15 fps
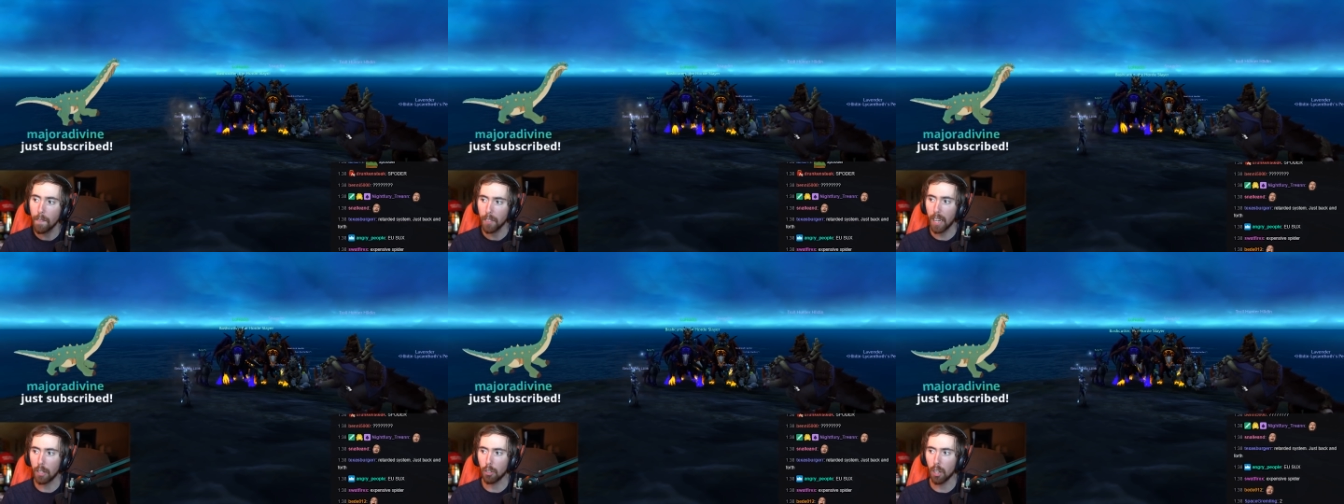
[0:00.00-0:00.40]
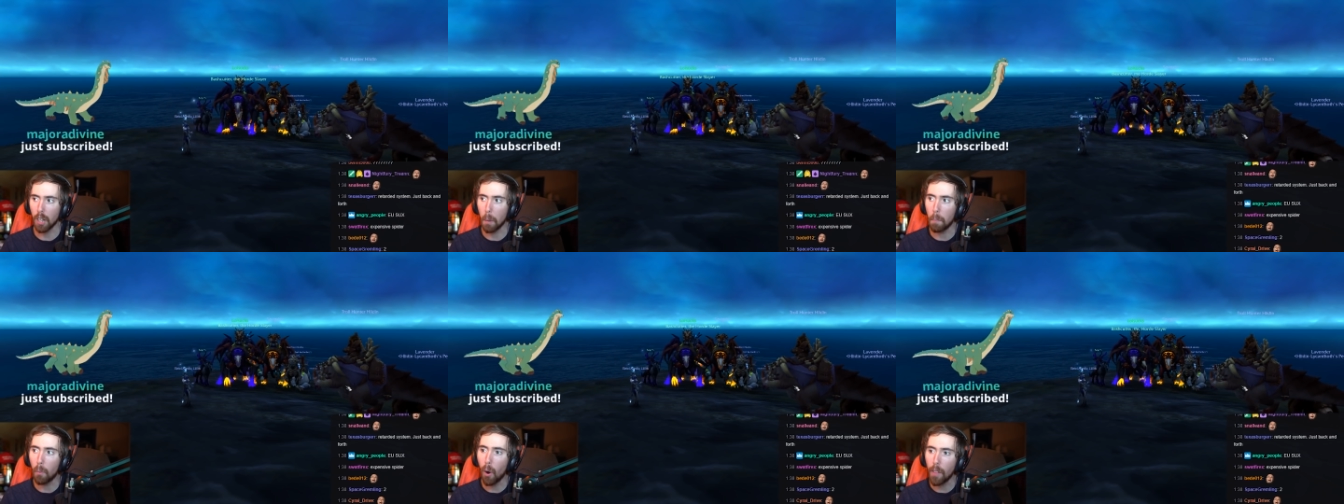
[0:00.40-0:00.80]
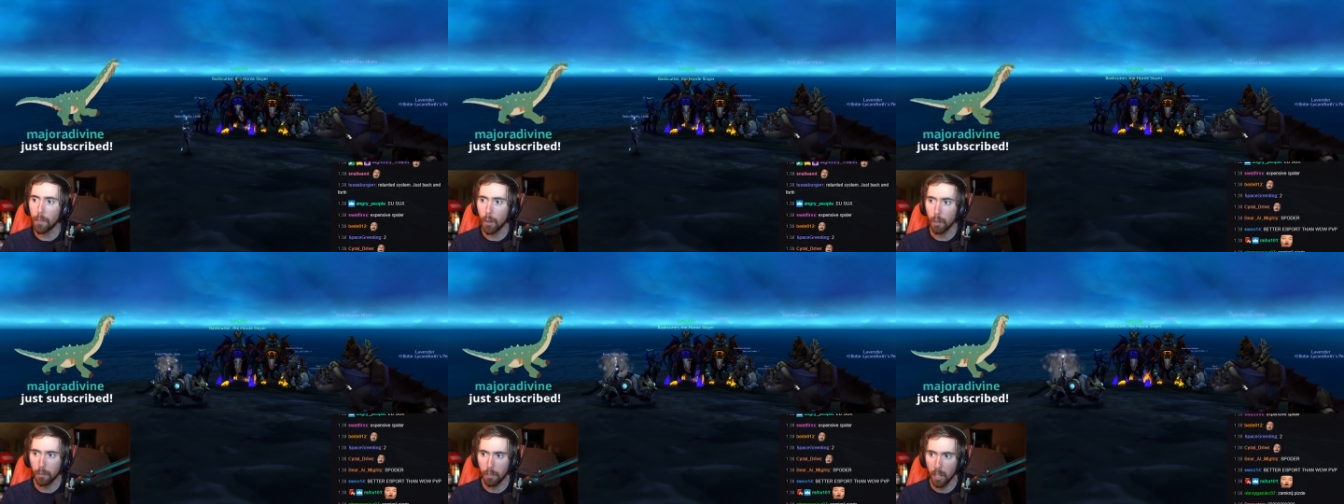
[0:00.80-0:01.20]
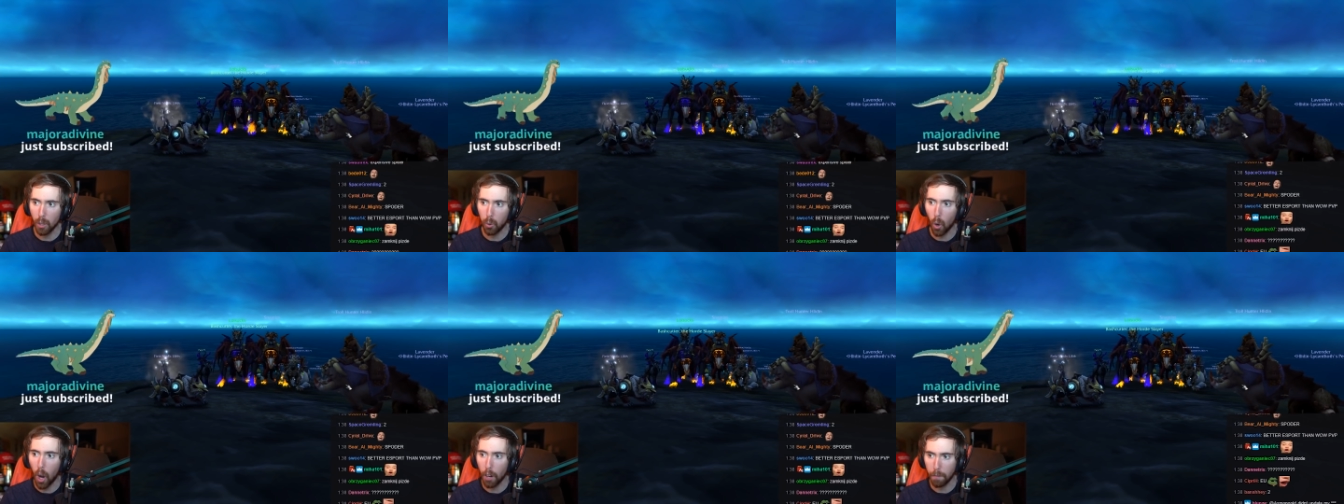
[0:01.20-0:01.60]
gets on the bloodthirsty
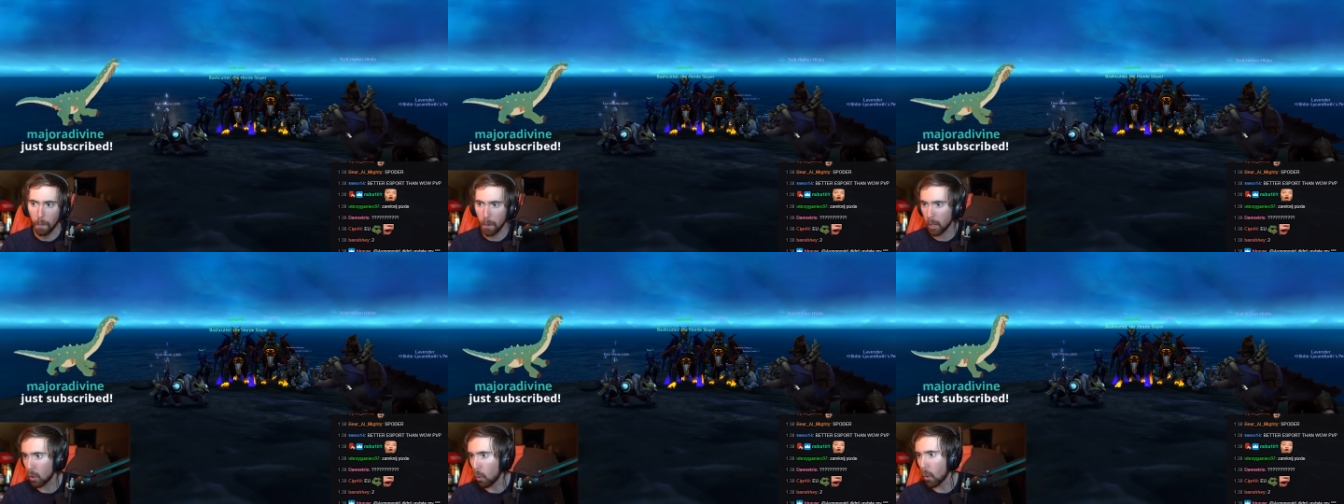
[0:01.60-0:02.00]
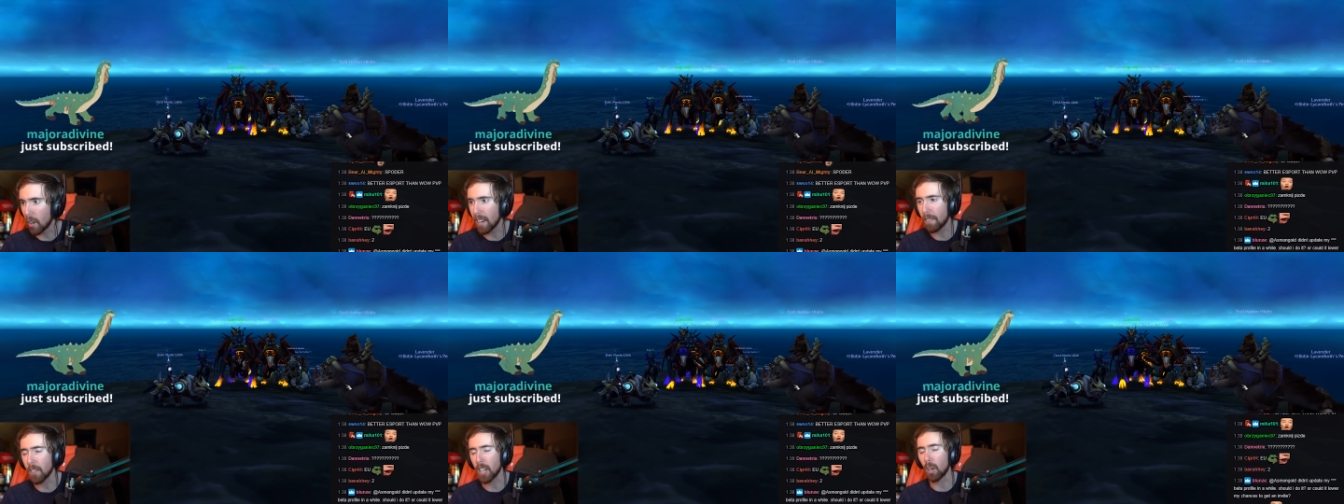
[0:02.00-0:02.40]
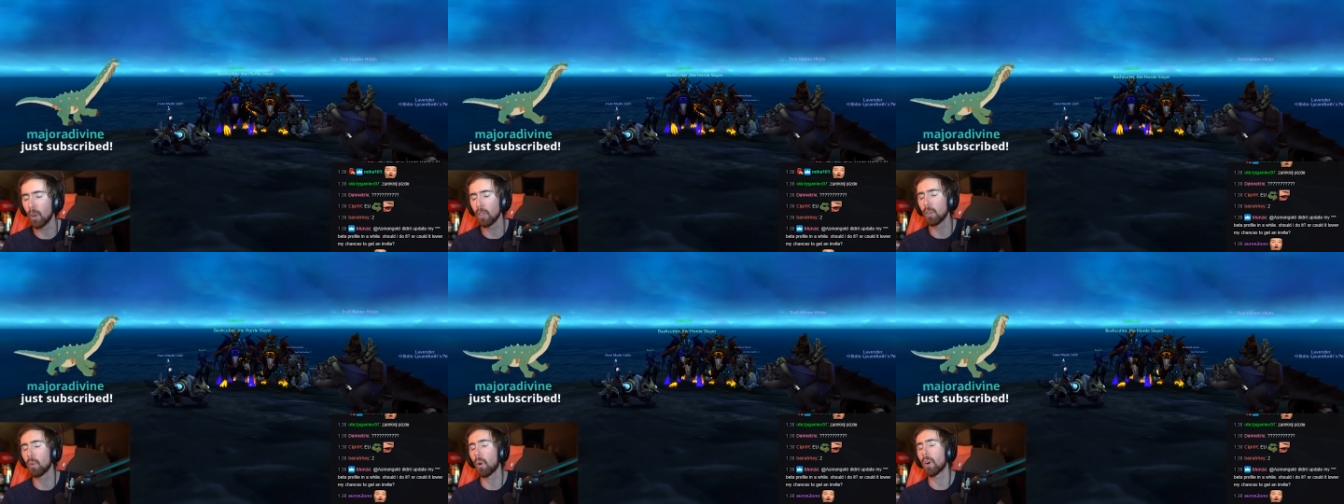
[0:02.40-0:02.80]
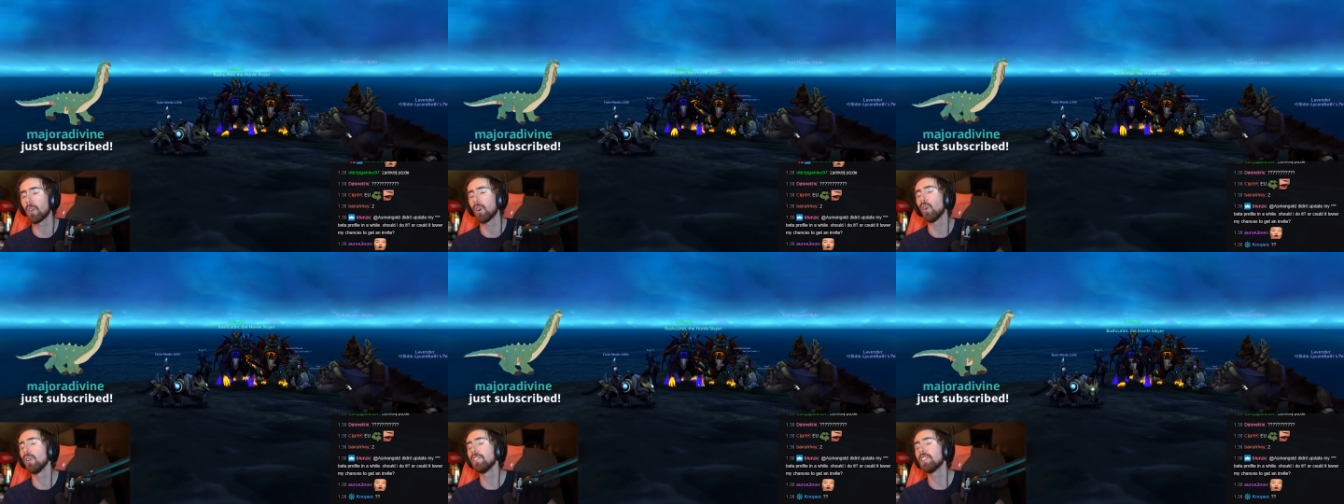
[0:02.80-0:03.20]
Crawg from the glory of the Ulduar
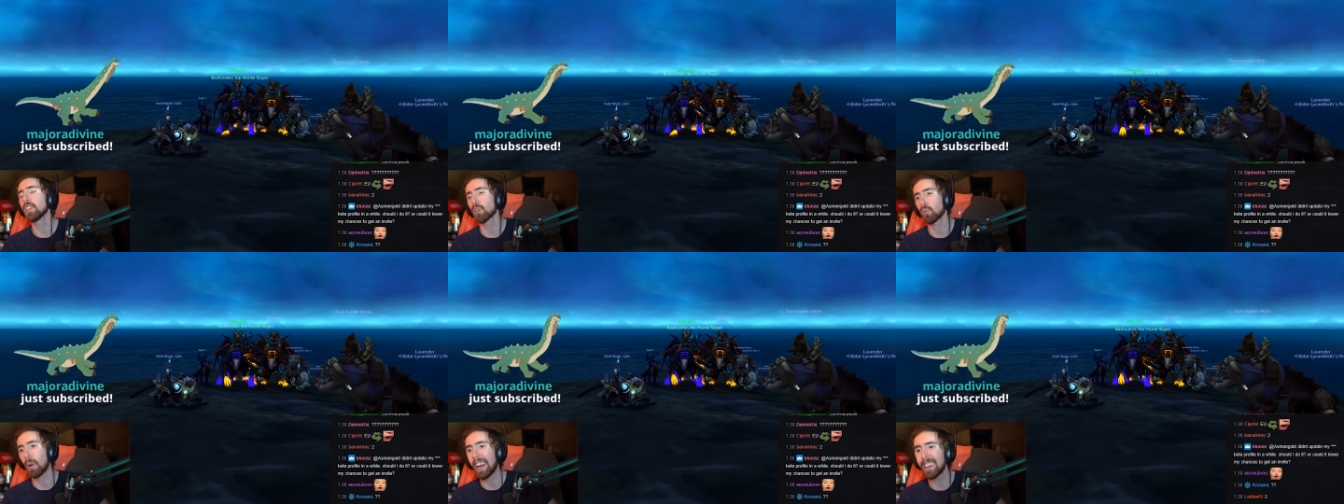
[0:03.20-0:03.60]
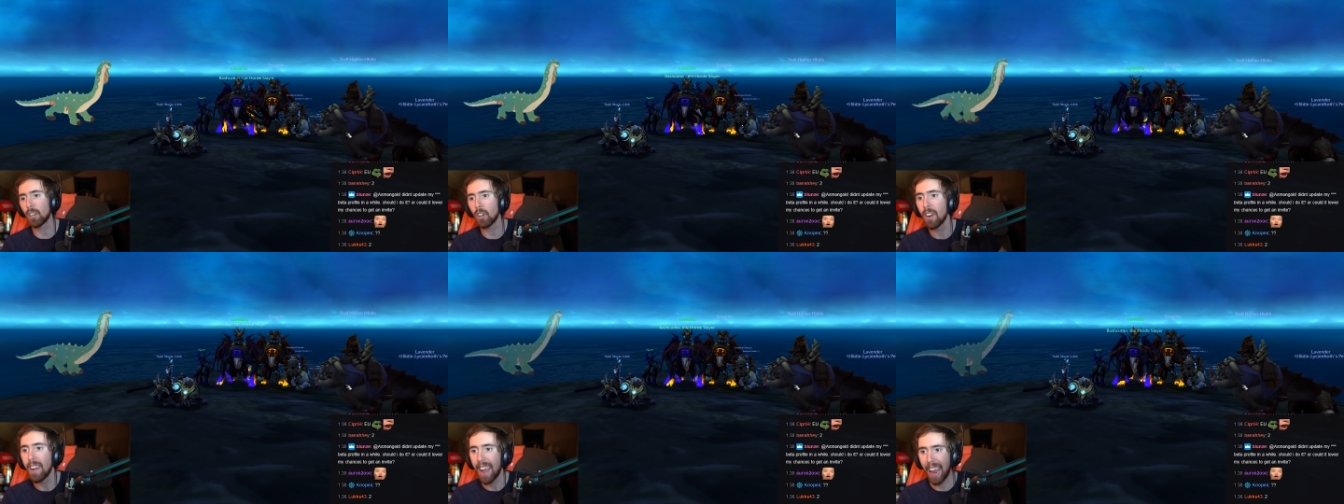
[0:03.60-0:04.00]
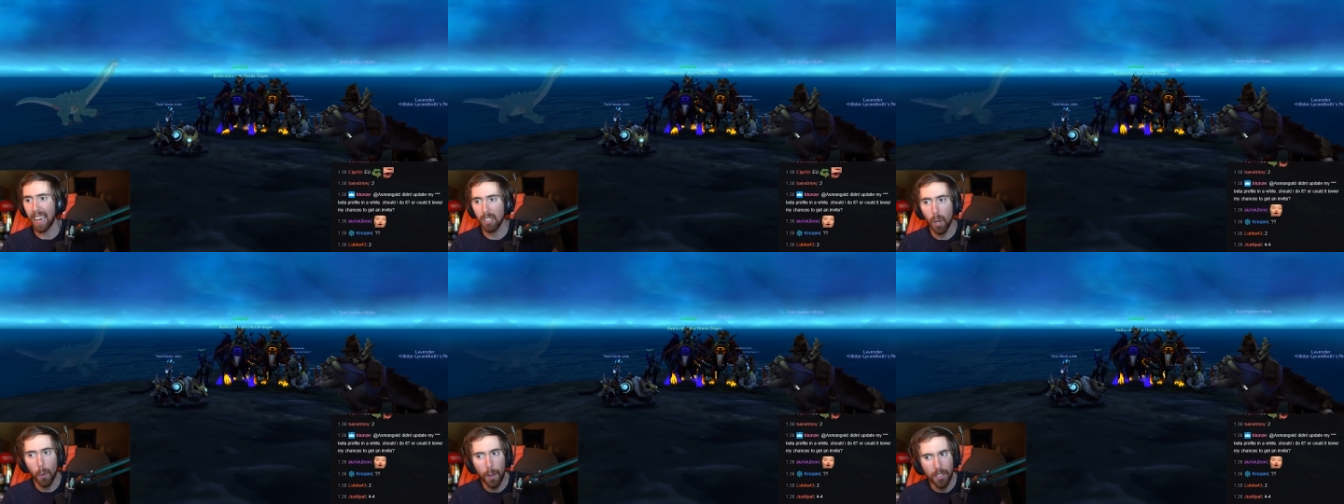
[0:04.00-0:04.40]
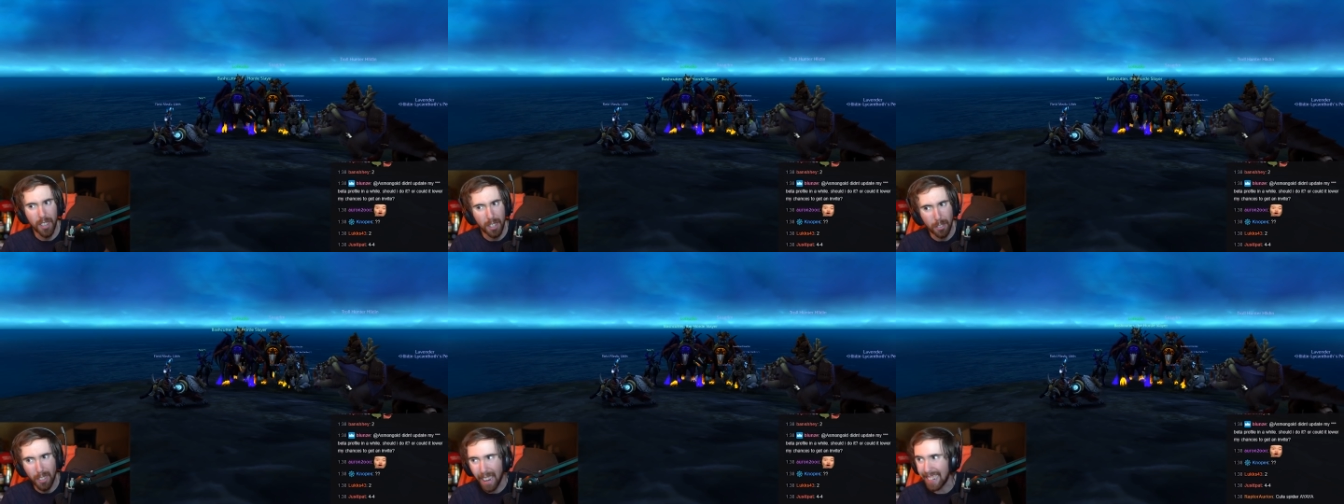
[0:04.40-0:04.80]
Uldir Raider, and Lilith
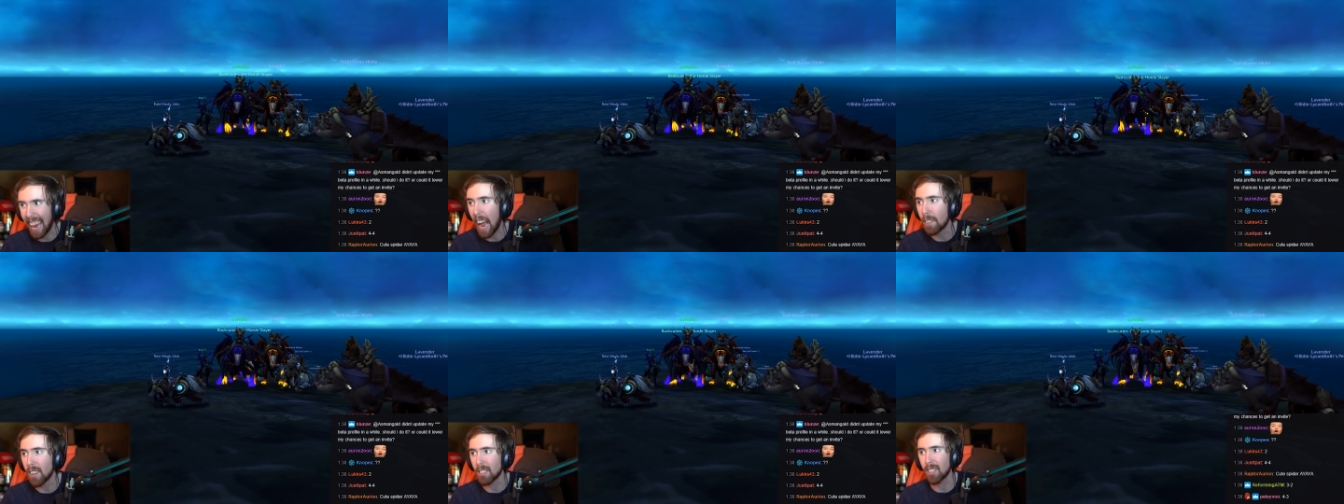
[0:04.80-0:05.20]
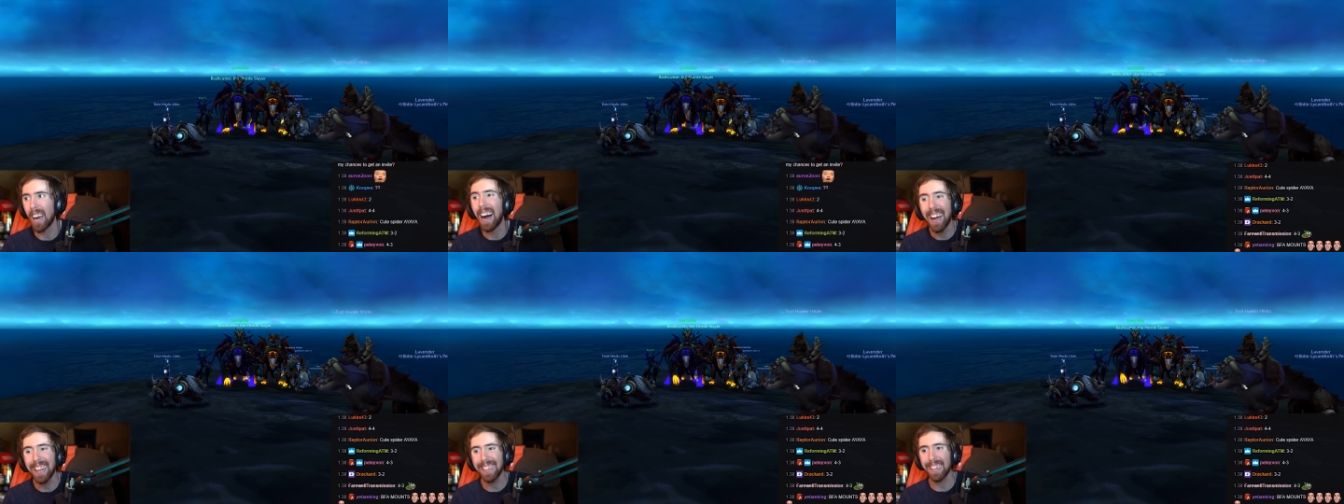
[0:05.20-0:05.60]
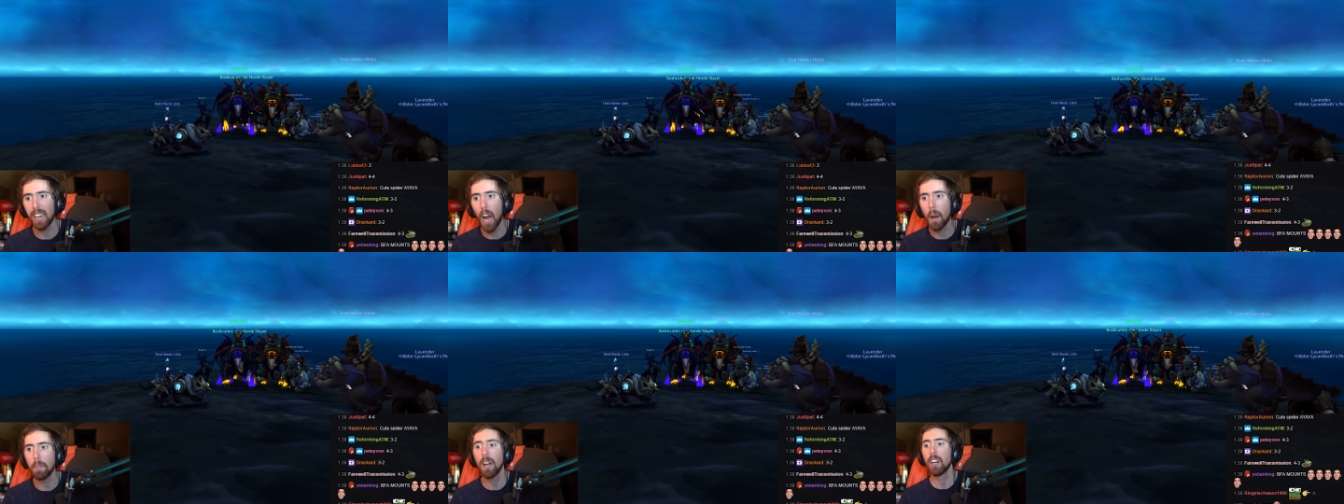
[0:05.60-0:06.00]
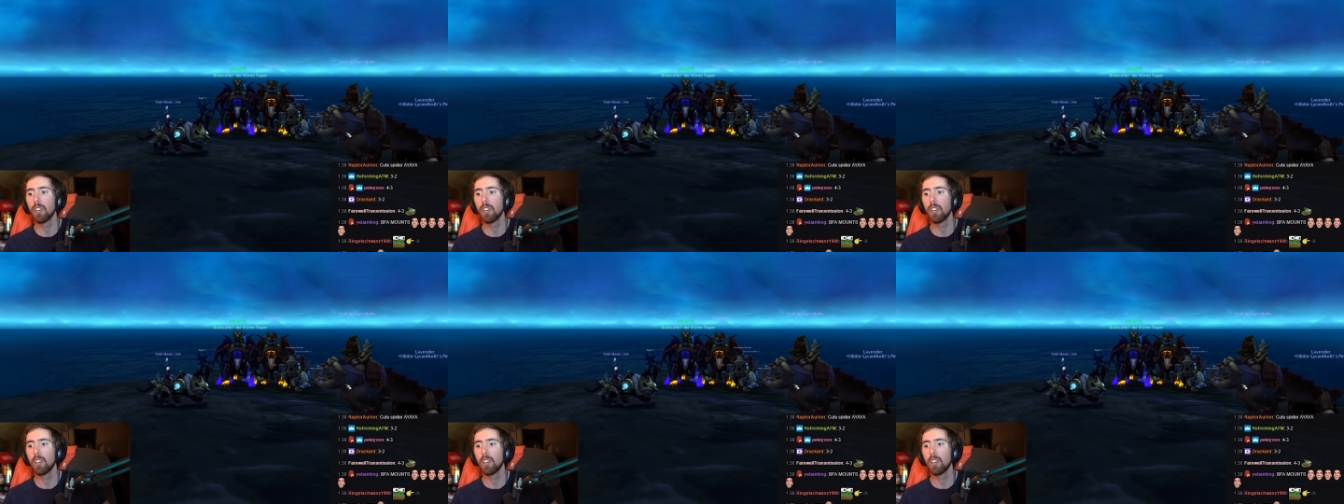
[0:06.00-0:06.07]
does not have it, tying it up.